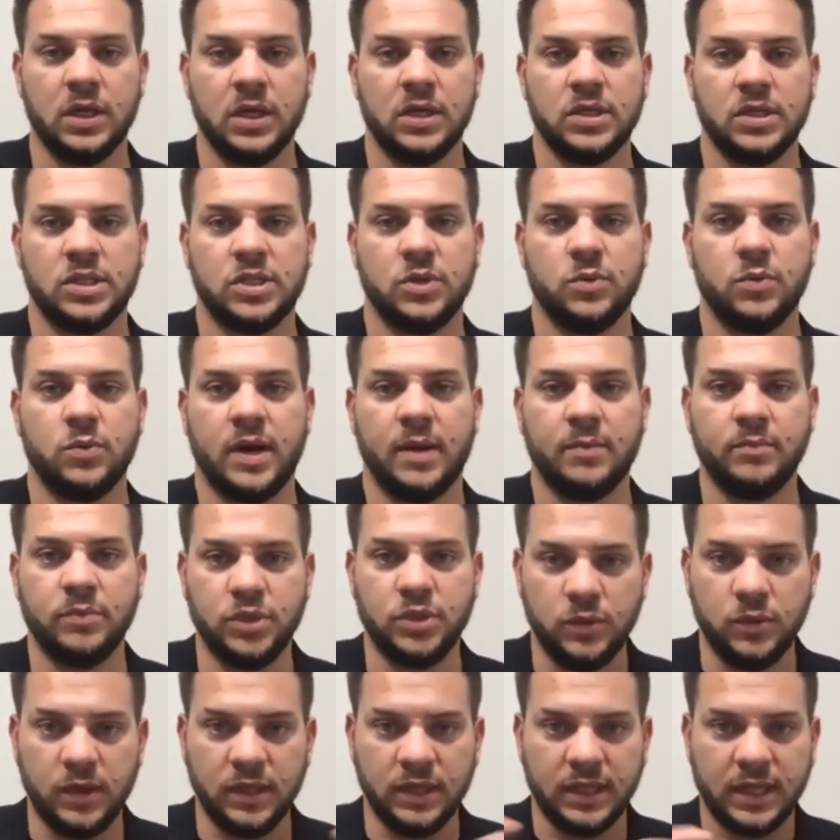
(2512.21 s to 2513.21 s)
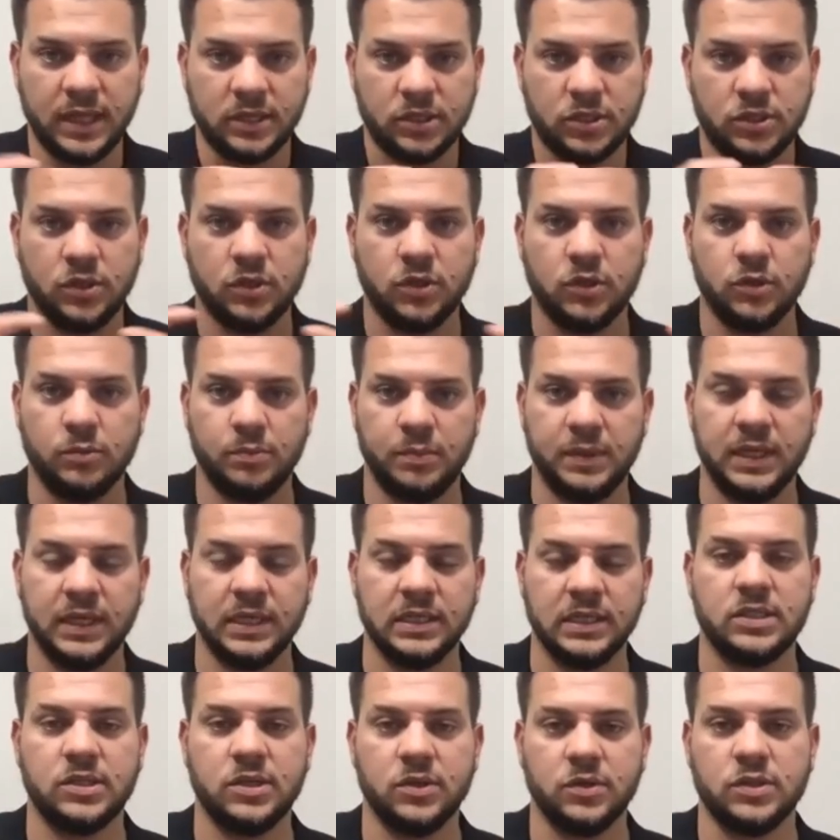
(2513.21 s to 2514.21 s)
So when I'm doing that circle being
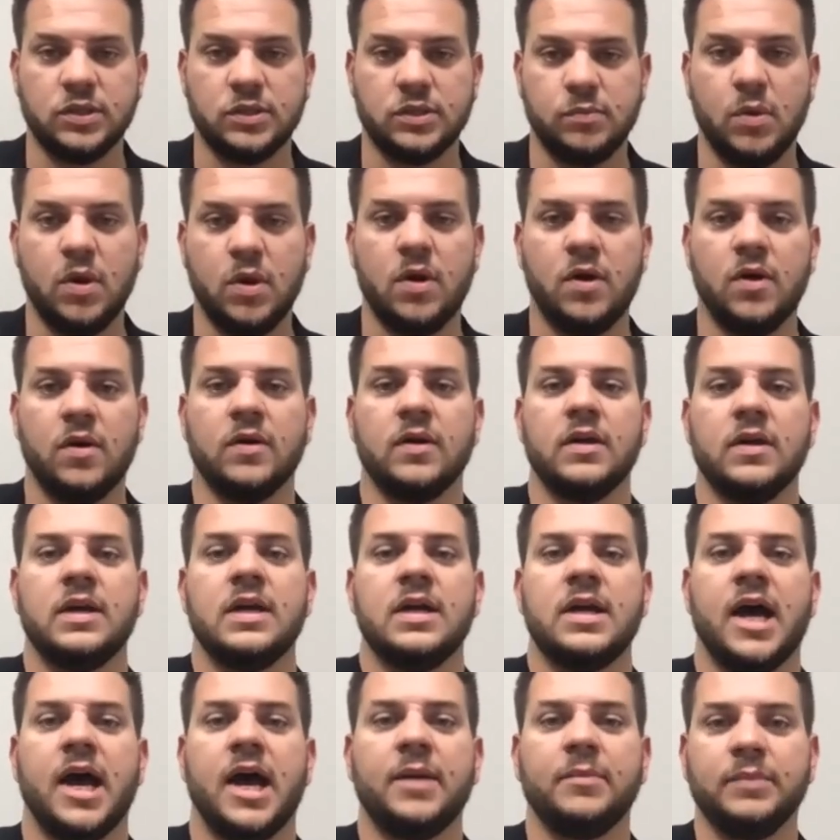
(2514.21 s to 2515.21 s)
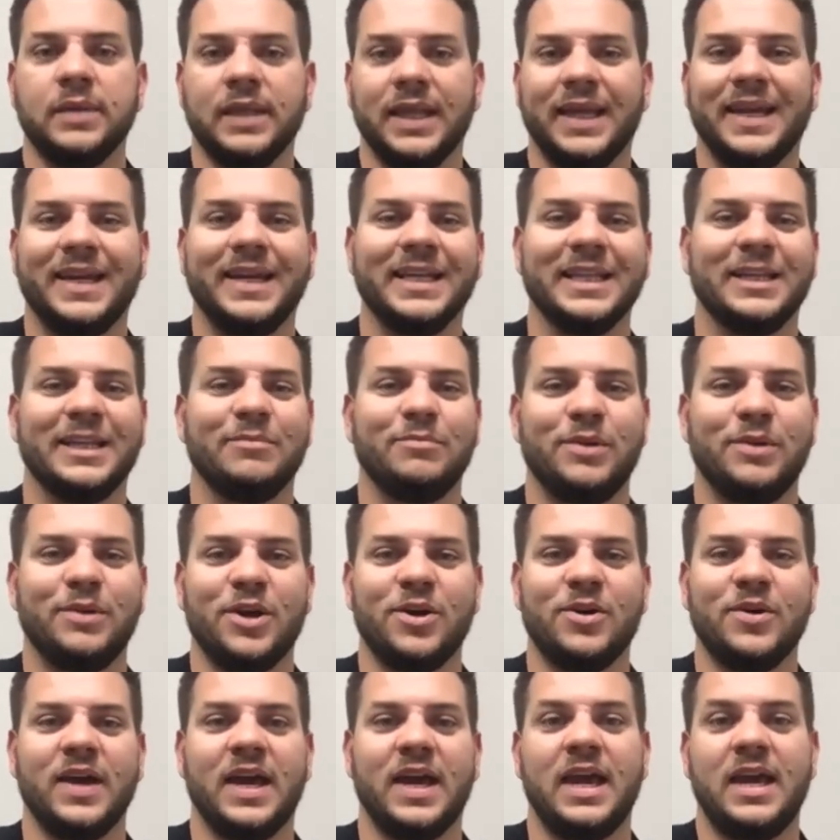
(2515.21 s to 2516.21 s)
so small, I'm letting them
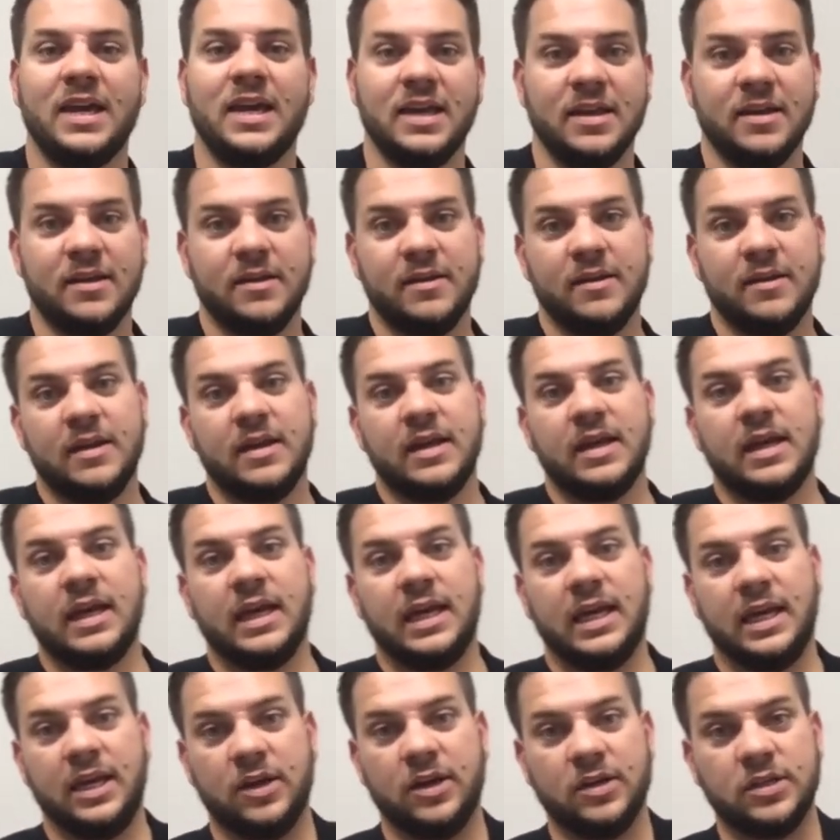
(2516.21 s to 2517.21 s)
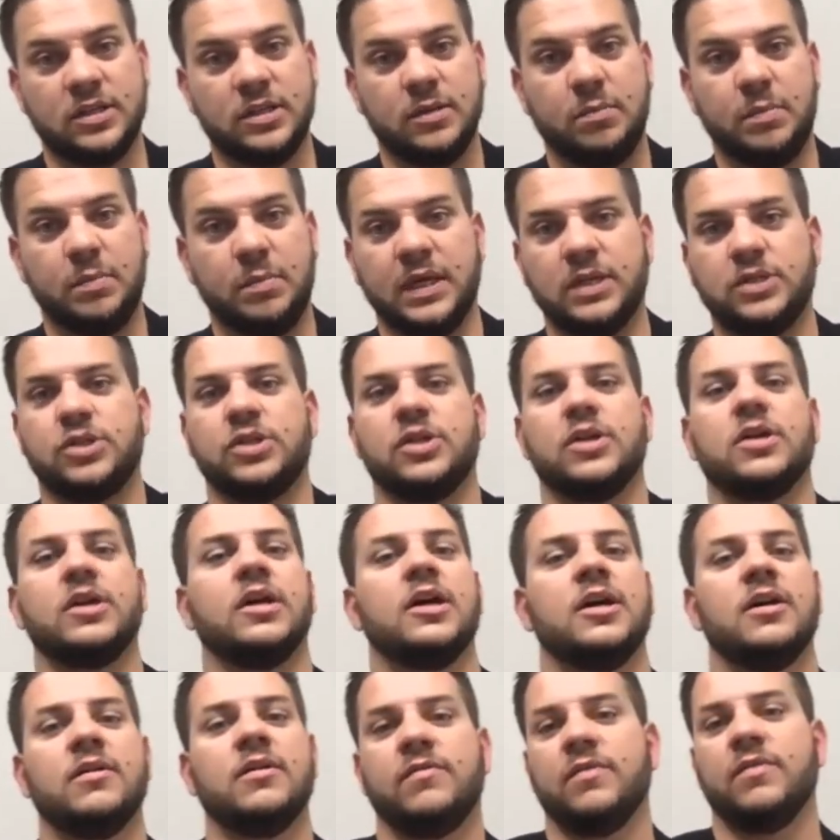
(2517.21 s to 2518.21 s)
know, hey, here's the picture
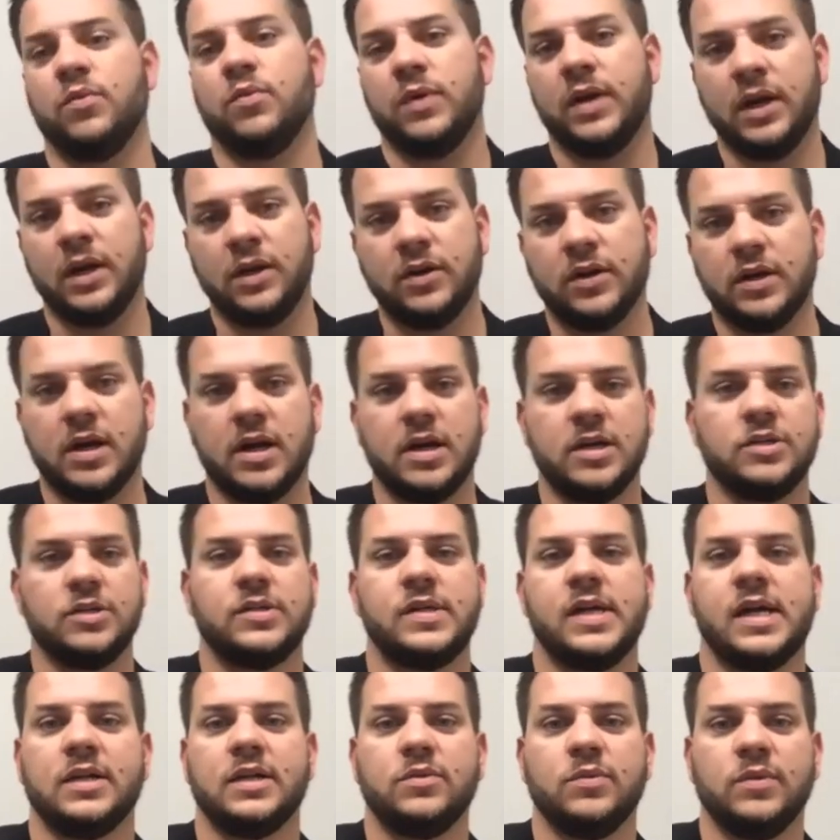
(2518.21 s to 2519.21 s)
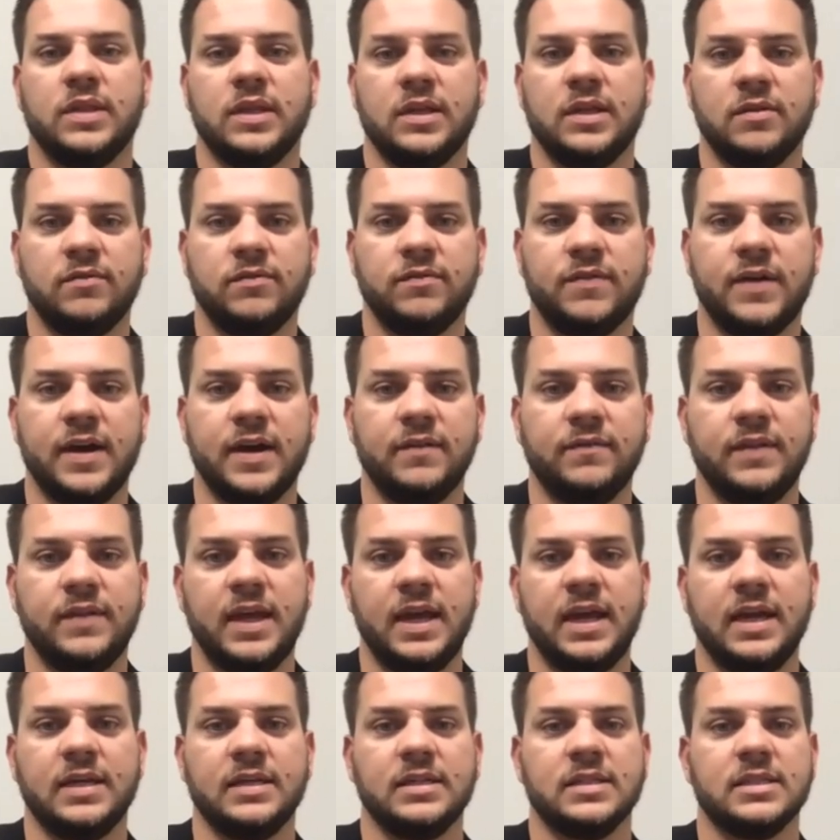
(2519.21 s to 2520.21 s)
of it went under contract within 5
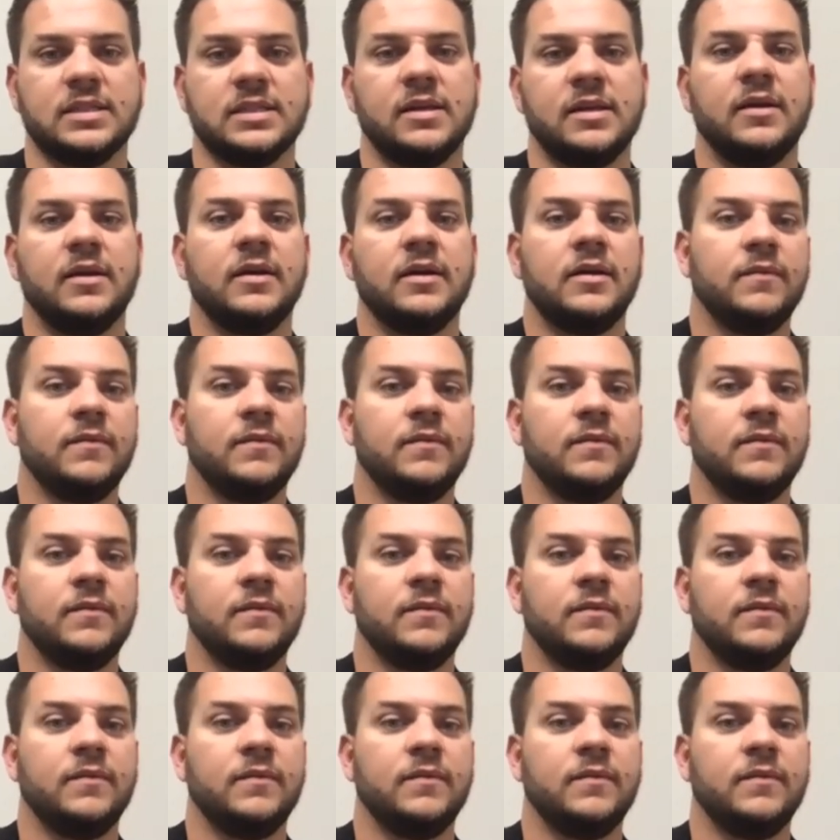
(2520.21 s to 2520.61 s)
days.